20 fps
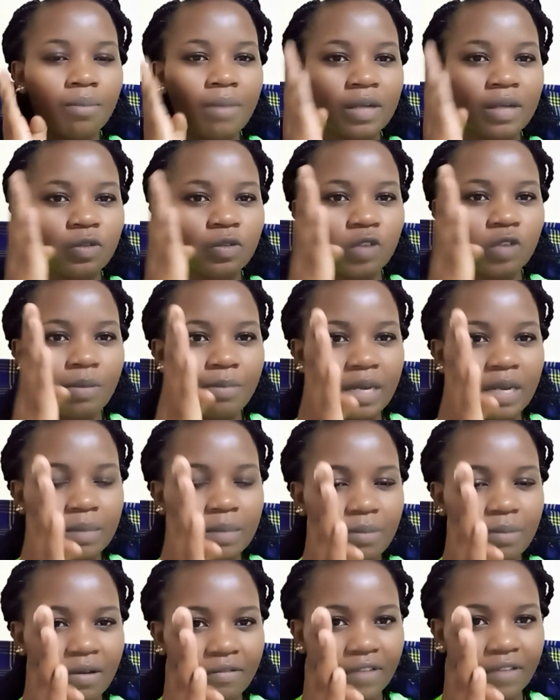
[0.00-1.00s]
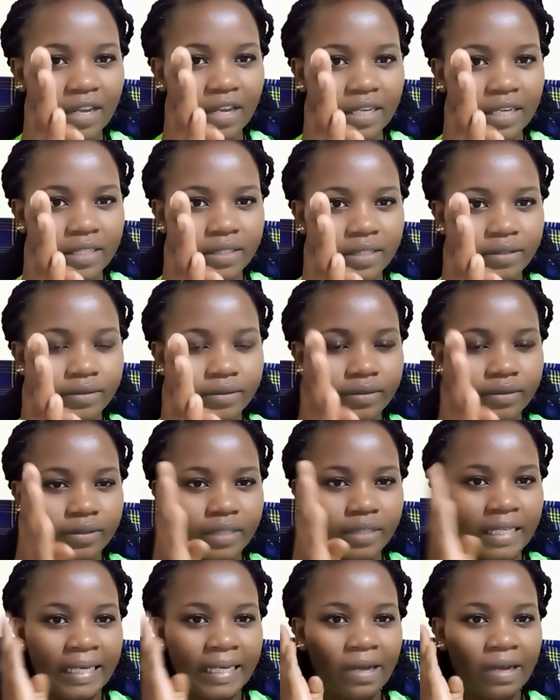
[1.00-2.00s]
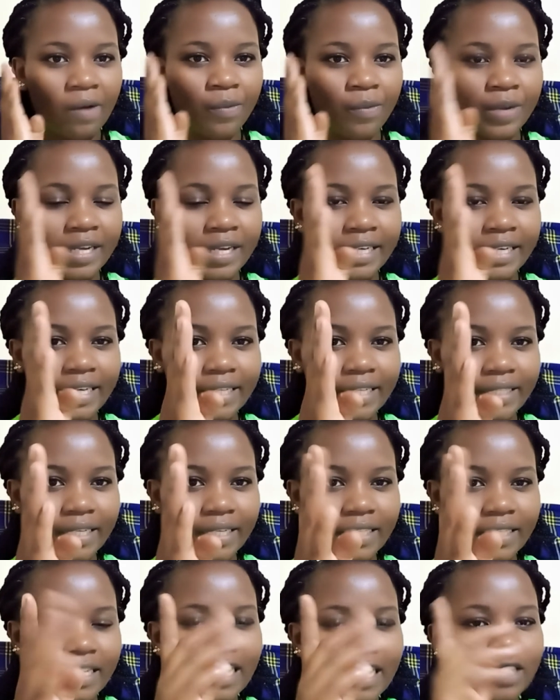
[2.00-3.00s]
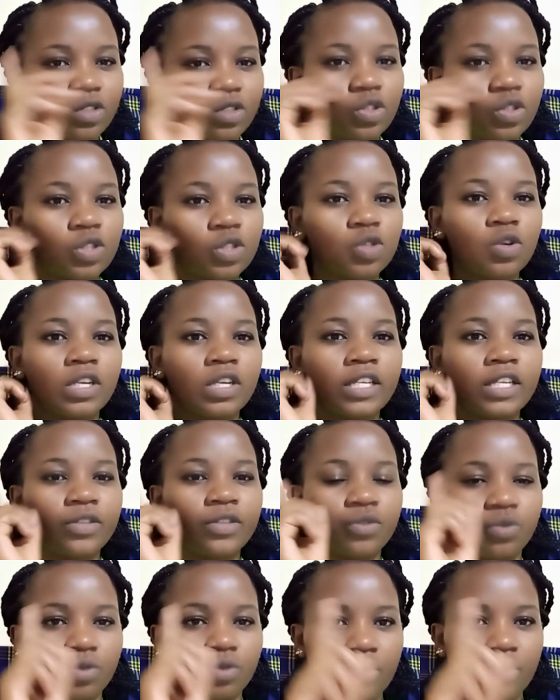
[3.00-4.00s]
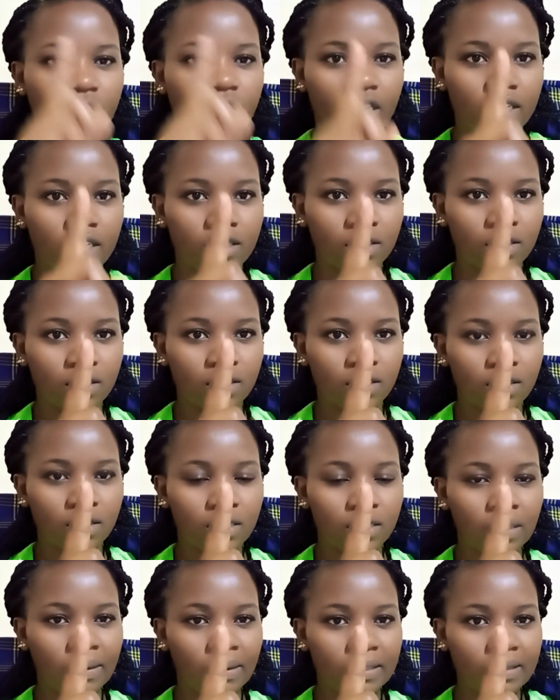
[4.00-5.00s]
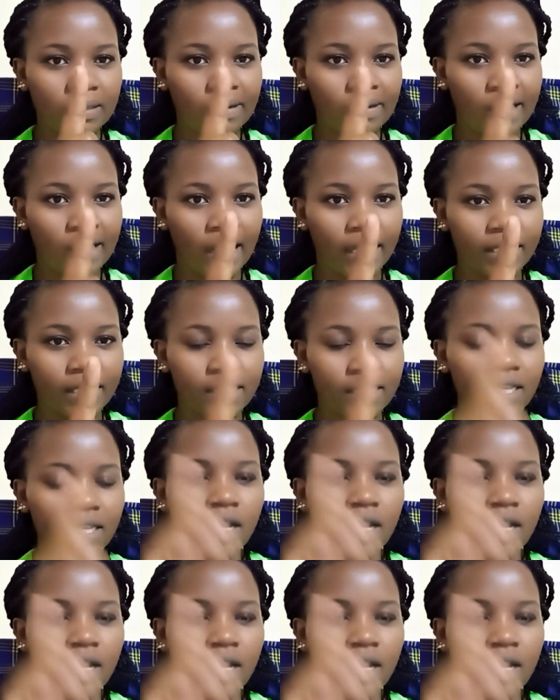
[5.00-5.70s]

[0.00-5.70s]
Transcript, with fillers: but you are made perfect in our weakness and it's only through Christ. Sawa sawa, guys.